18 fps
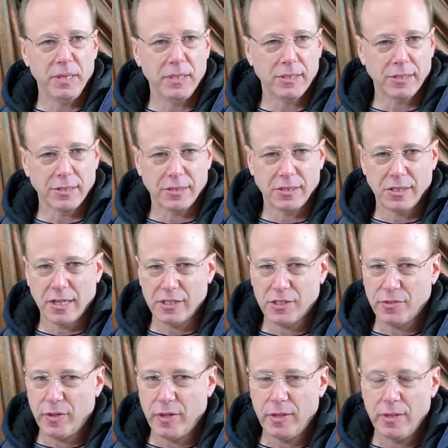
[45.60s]
be
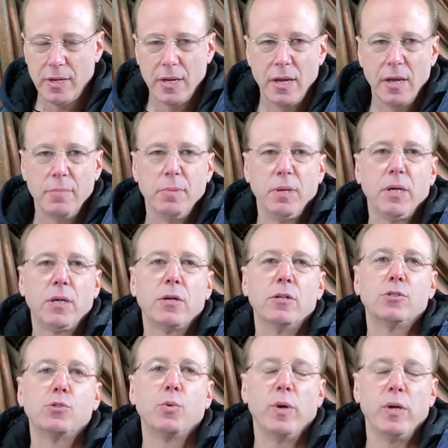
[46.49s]
successful,
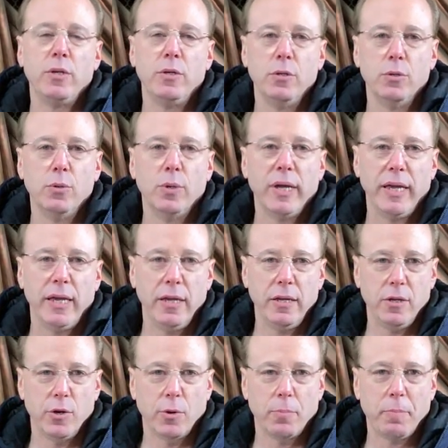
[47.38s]
because when you
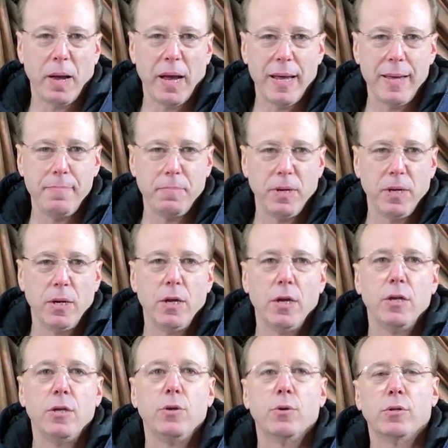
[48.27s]
heat your pipe,
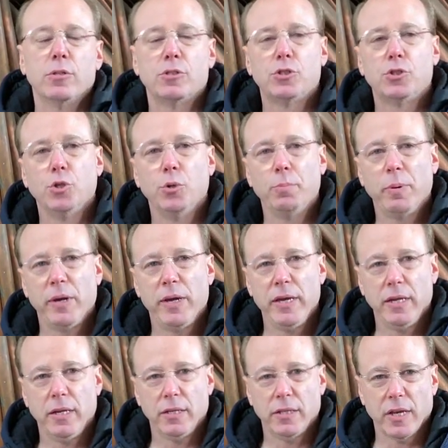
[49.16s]
you are
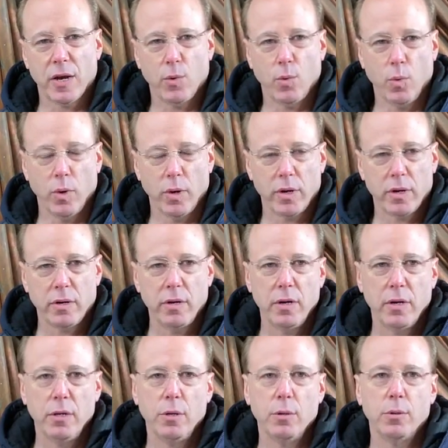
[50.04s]
superheating that water,
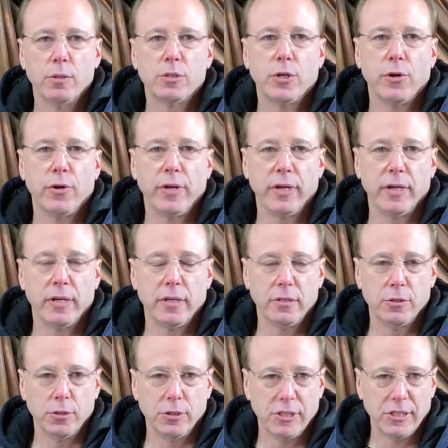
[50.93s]
you are turning it
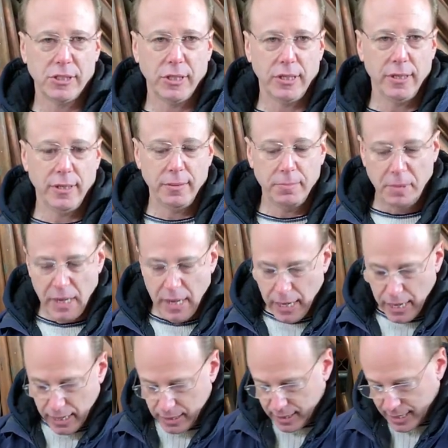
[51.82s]
into steam,
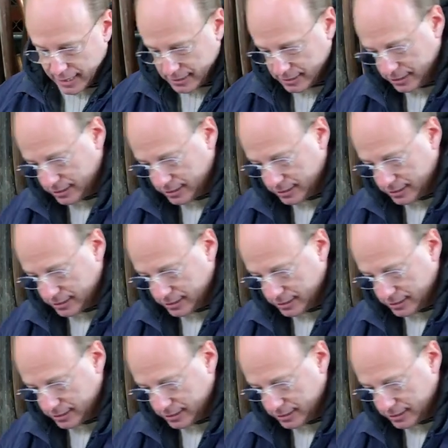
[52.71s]
and that